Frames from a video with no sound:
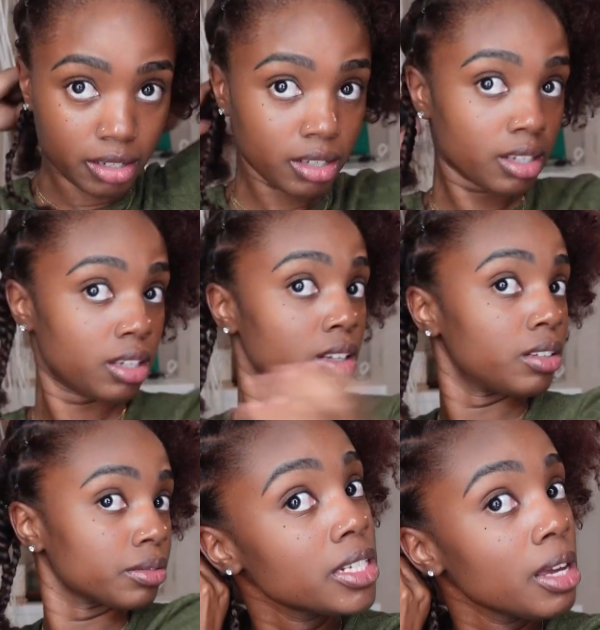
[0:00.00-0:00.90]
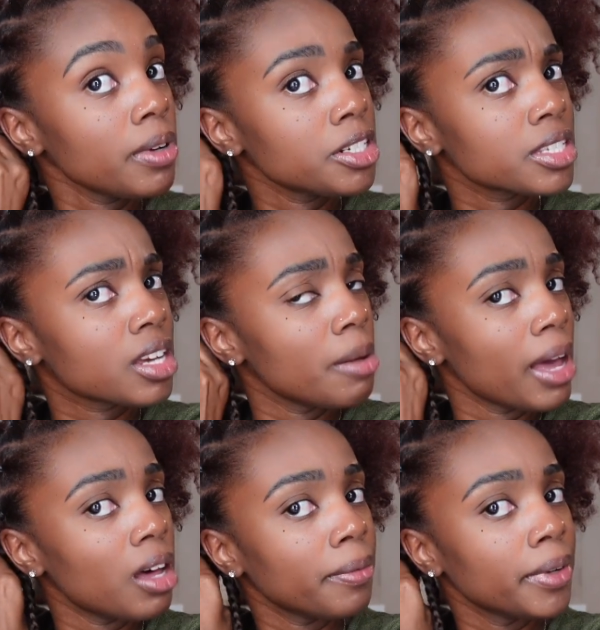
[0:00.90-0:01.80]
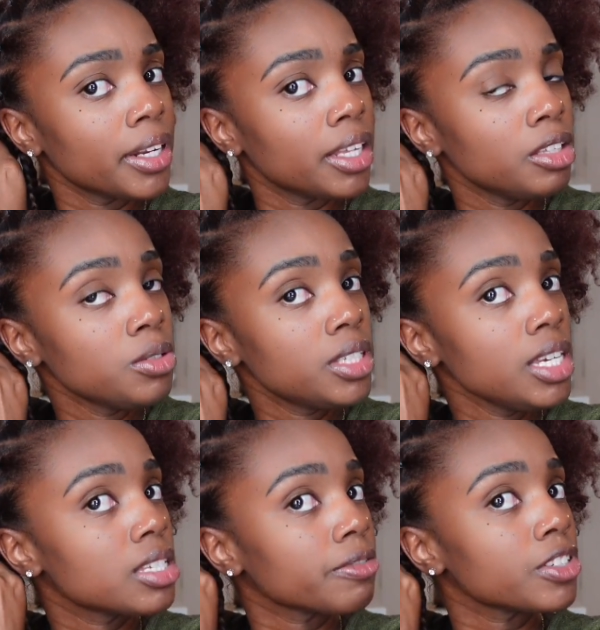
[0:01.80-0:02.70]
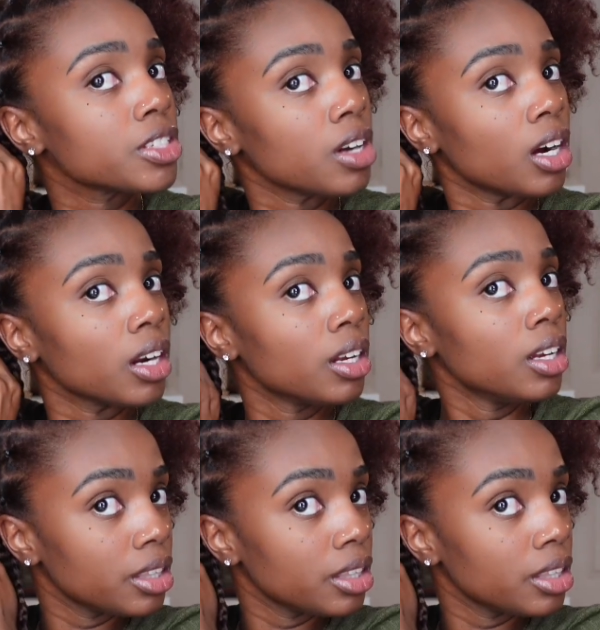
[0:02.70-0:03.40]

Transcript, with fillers: I wish they would just come out with a new season for Star.